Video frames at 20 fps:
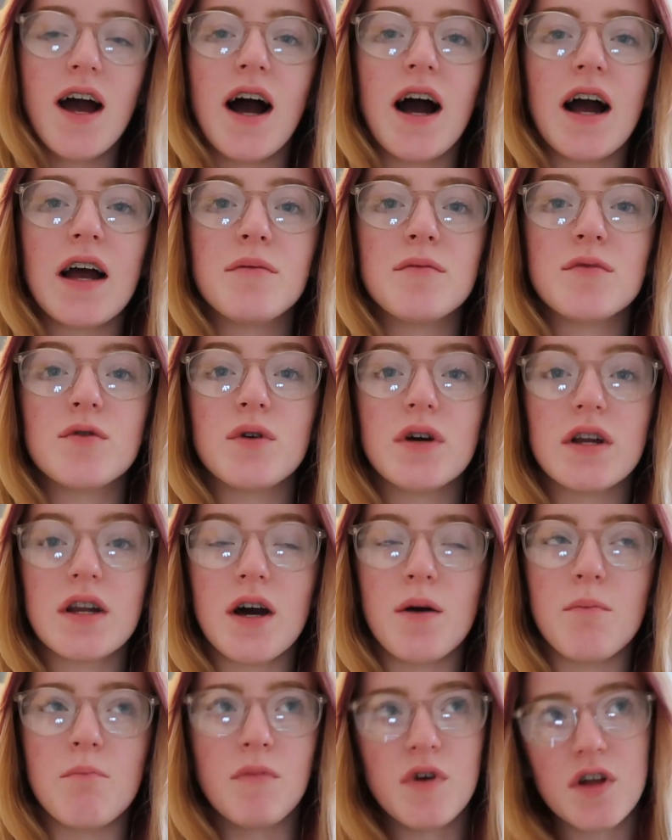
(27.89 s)
I am doing
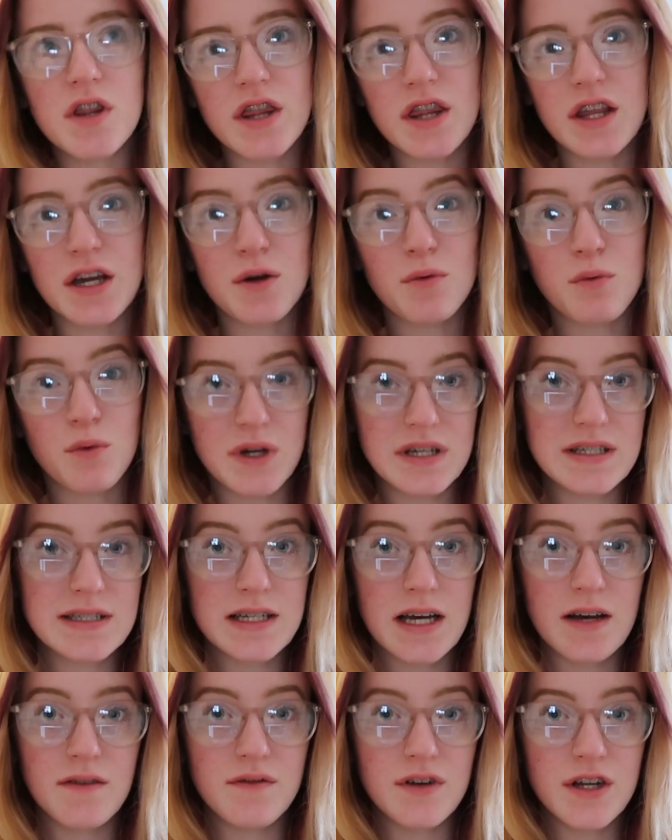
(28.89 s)
a monthly
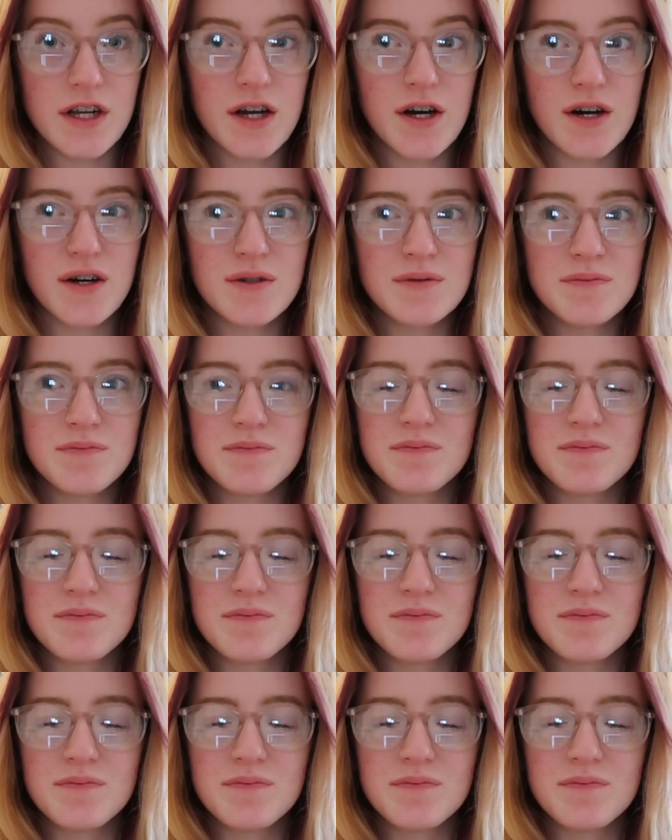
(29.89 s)
reset video.